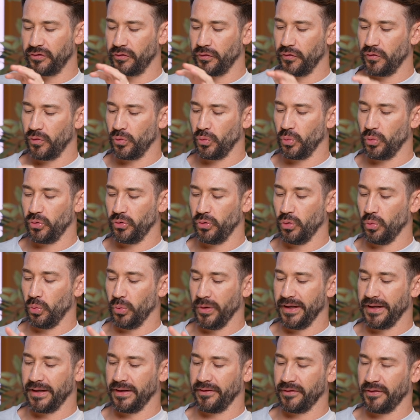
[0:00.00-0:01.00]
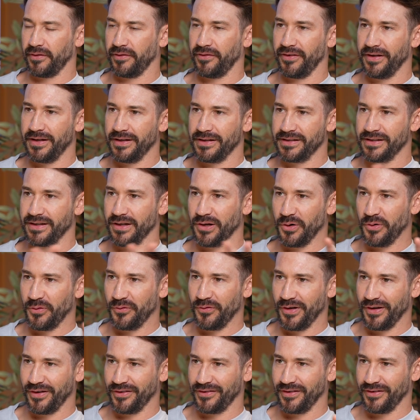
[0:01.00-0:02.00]
of your week is a CTO
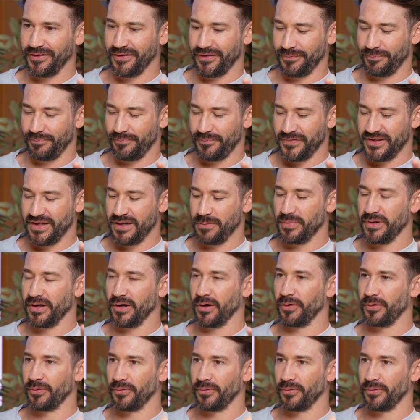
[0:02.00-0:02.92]
versus a CPO?